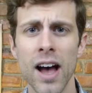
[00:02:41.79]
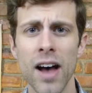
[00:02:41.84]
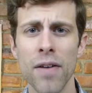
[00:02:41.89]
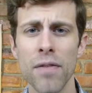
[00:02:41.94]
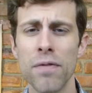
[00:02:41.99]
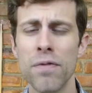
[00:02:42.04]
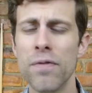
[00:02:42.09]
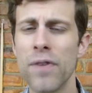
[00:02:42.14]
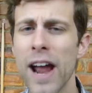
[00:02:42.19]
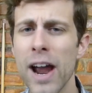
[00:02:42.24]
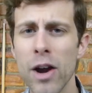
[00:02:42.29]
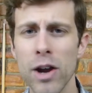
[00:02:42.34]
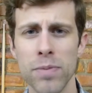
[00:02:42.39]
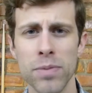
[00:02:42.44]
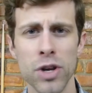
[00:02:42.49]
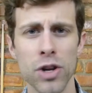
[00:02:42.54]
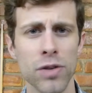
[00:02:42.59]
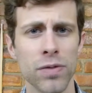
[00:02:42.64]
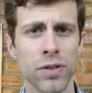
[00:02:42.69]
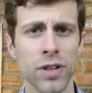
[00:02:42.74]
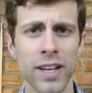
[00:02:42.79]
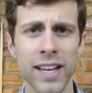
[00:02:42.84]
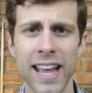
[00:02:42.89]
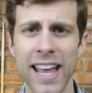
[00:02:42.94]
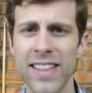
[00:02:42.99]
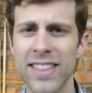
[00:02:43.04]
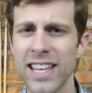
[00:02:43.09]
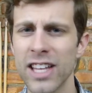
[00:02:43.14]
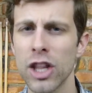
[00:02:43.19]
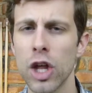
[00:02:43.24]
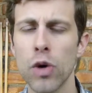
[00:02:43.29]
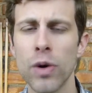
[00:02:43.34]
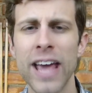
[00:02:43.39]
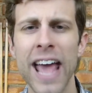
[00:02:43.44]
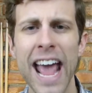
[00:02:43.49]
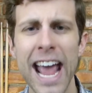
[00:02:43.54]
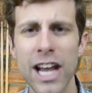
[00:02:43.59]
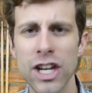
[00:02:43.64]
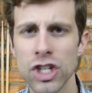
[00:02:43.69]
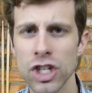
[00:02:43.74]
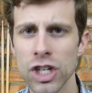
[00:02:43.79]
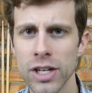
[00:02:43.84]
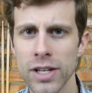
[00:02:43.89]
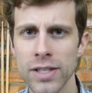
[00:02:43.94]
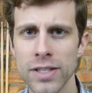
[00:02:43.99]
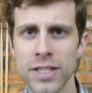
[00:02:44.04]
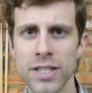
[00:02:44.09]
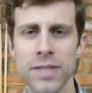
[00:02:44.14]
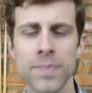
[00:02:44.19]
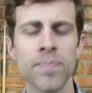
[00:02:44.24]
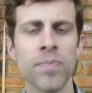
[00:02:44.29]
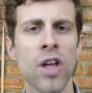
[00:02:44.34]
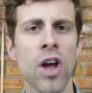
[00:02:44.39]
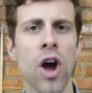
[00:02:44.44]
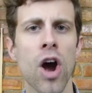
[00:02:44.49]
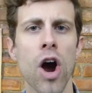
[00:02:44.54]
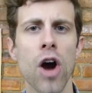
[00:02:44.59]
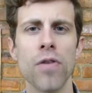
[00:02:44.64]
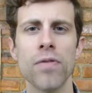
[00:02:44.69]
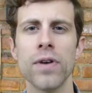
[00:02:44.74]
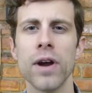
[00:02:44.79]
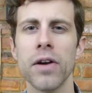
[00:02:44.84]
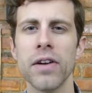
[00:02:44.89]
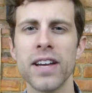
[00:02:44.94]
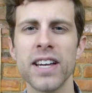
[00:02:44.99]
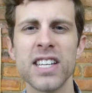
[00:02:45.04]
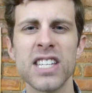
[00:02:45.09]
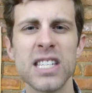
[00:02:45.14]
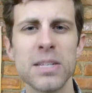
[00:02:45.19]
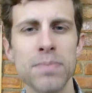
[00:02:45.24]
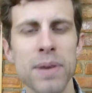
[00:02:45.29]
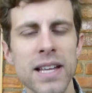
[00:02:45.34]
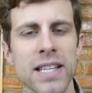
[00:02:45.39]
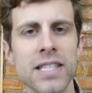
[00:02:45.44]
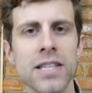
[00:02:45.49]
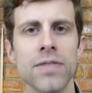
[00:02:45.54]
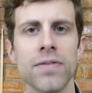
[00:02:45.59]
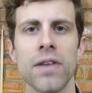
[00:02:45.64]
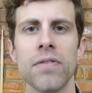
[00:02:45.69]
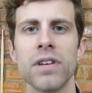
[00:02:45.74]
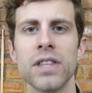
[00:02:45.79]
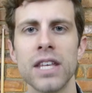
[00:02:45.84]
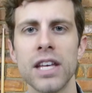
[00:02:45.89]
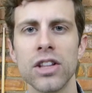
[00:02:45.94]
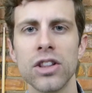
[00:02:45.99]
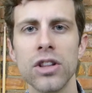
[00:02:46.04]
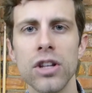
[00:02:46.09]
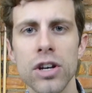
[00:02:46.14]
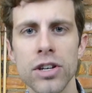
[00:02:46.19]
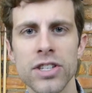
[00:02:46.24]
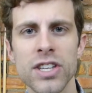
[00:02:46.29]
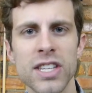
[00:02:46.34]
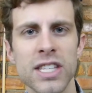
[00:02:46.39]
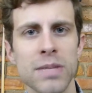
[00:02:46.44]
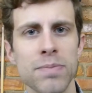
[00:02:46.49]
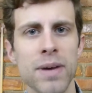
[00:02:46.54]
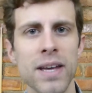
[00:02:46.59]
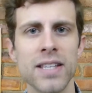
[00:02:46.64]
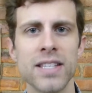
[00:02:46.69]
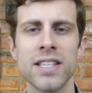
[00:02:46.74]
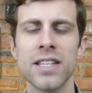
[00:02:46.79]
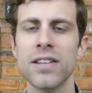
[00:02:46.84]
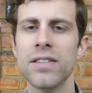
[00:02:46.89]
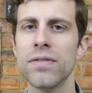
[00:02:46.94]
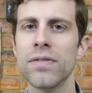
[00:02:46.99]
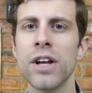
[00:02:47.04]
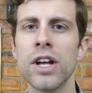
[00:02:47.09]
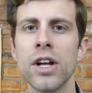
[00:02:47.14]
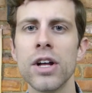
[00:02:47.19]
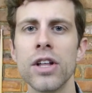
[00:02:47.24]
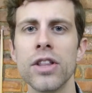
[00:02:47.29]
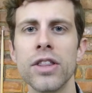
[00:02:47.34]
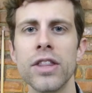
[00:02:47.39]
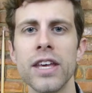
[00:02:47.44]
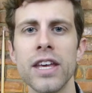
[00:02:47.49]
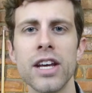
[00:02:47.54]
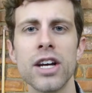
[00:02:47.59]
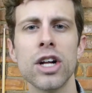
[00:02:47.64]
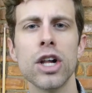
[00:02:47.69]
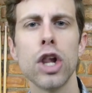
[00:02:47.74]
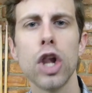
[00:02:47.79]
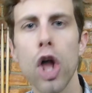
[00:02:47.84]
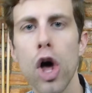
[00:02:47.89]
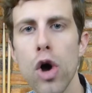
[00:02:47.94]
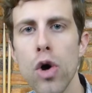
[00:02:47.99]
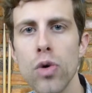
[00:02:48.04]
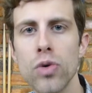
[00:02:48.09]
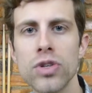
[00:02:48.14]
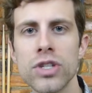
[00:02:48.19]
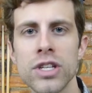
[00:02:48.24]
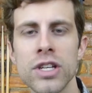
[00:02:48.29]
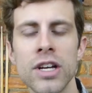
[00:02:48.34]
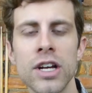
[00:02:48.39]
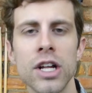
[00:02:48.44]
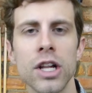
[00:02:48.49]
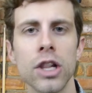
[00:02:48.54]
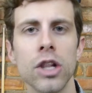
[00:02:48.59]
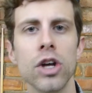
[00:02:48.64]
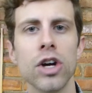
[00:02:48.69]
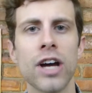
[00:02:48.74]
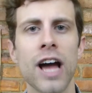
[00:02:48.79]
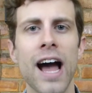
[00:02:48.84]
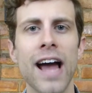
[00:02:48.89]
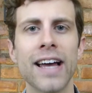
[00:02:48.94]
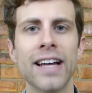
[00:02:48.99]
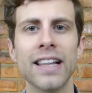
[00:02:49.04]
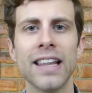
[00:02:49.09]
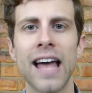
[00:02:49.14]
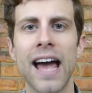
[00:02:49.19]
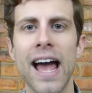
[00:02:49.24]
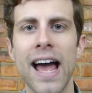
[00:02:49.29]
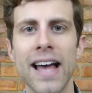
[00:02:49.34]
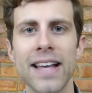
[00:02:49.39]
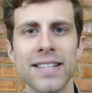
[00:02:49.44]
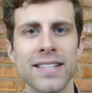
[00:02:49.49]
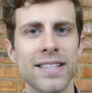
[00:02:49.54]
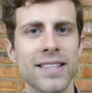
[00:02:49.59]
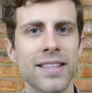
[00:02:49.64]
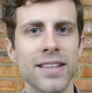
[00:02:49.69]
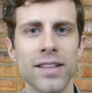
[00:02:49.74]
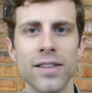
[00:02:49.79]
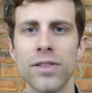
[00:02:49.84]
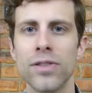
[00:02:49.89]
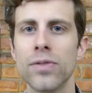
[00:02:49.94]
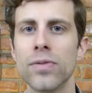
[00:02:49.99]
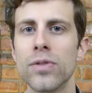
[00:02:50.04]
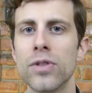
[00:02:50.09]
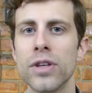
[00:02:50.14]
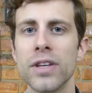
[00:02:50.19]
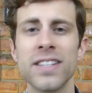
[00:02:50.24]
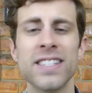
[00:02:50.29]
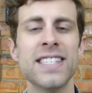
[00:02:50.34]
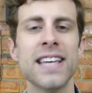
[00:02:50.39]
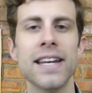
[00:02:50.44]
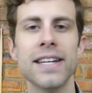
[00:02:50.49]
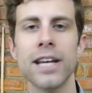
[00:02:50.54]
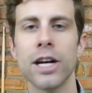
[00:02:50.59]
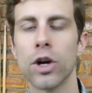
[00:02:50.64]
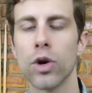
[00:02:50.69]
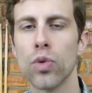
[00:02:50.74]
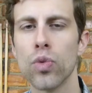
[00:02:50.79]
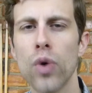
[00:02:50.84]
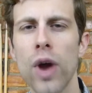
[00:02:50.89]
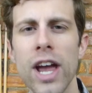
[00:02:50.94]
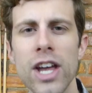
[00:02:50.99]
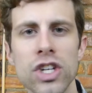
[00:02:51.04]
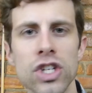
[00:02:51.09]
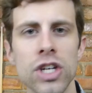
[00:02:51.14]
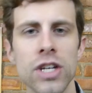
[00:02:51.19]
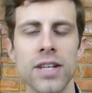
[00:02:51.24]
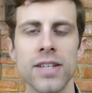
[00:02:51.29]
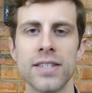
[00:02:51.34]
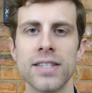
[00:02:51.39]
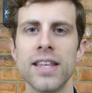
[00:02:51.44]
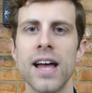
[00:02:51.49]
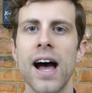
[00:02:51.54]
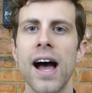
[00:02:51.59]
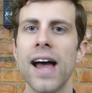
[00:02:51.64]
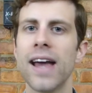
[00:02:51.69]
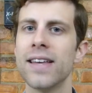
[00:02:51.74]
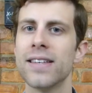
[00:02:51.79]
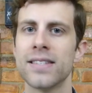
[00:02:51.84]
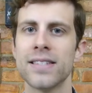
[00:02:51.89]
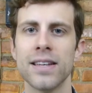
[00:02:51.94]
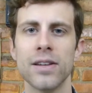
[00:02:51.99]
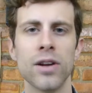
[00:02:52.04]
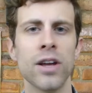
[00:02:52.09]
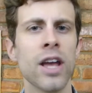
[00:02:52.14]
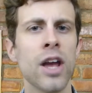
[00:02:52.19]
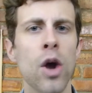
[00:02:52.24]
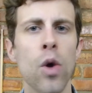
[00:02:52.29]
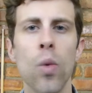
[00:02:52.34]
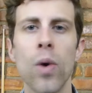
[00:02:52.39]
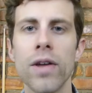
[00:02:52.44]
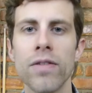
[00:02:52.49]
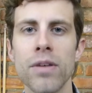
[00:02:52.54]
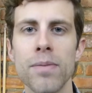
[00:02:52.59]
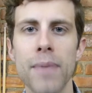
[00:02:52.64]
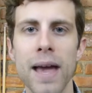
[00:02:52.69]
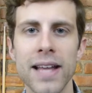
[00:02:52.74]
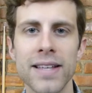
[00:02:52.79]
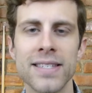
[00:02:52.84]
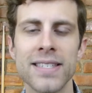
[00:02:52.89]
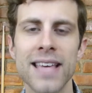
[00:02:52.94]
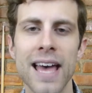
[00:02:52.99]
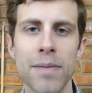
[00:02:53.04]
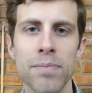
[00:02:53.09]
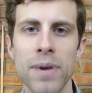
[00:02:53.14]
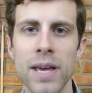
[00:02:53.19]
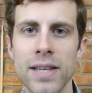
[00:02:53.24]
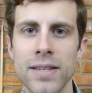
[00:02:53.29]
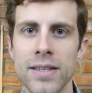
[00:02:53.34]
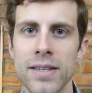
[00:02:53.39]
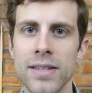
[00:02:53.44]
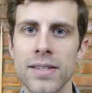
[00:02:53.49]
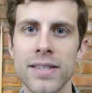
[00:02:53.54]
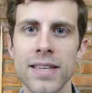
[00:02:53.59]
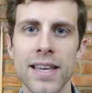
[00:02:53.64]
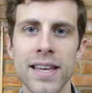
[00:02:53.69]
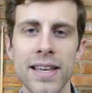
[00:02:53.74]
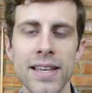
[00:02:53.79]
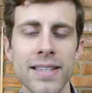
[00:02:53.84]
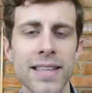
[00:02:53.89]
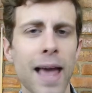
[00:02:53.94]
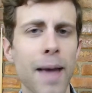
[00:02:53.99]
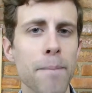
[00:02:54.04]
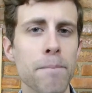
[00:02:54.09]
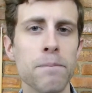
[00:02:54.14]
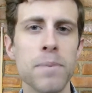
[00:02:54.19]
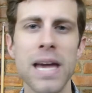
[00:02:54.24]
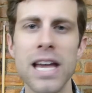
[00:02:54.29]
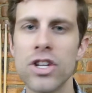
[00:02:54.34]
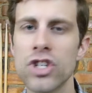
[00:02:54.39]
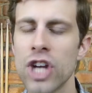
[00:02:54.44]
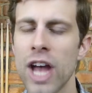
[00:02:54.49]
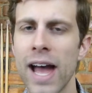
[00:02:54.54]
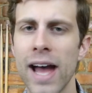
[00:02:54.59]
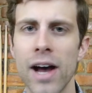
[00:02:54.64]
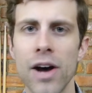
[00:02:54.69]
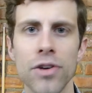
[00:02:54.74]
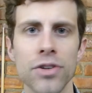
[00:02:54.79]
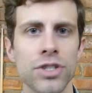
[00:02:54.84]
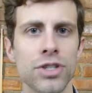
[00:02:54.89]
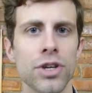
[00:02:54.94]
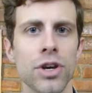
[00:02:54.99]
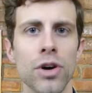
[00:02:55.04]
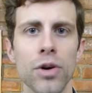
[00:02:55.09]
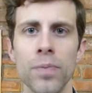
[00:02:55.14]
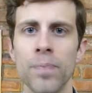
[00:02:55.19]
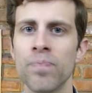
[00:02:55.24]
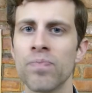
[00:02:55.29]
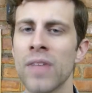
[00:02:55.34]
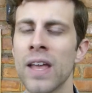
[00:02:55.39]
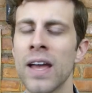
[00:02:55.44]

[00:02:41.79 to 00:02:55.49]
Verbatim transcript: very beautifully, and the locations are very expensive. Everything looks expensive. The clothes look high class, the set decoration is nice, and one of the main set pieces is a beach house, so